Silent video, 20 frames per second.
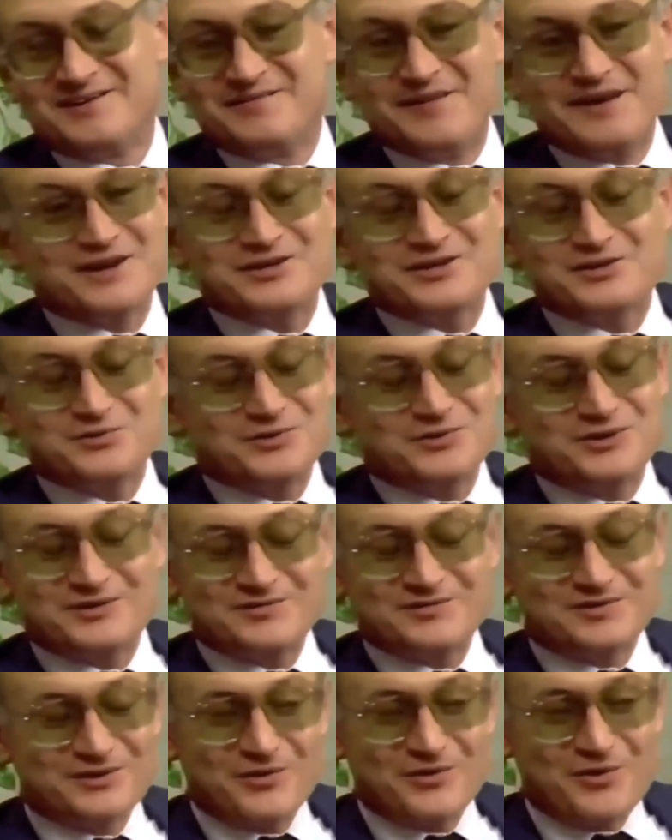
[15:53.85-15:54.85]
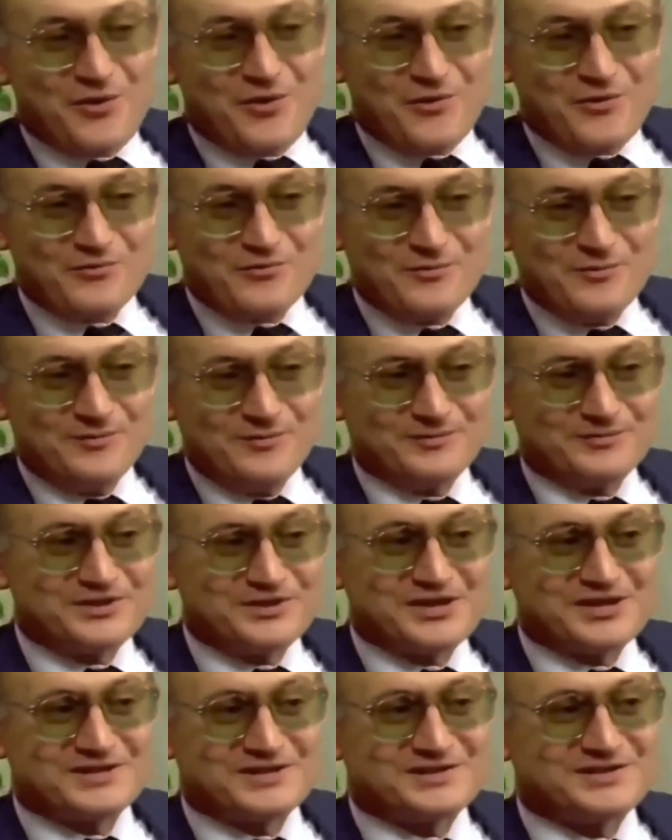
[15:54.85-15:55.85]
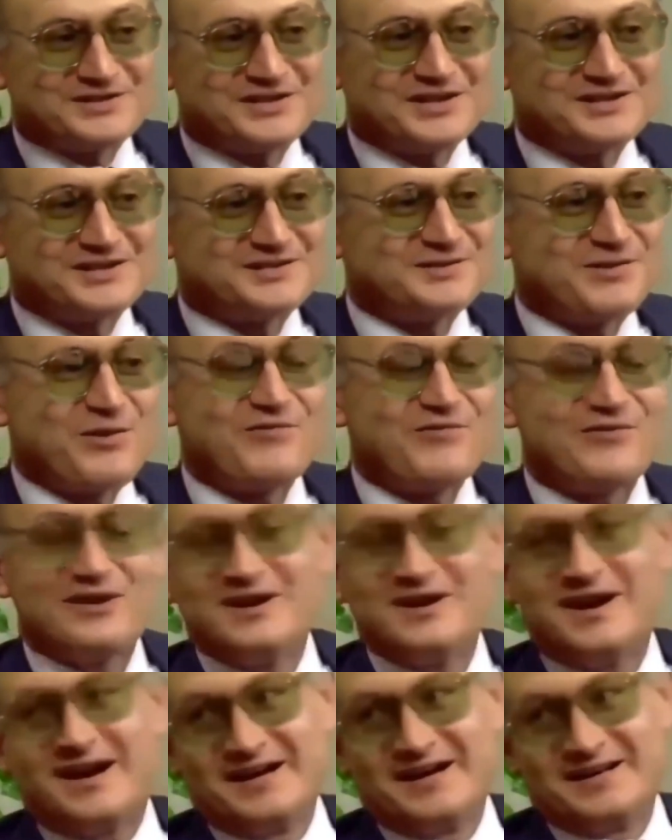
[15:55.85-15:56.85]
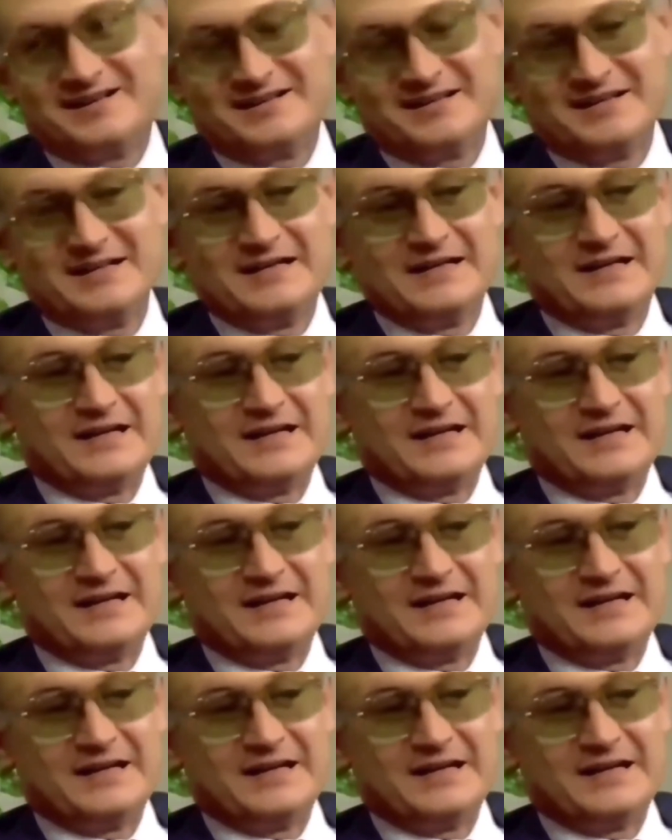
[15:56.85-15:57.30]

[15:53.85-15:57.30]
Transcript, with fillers: Very soon it will go, just, just overnight.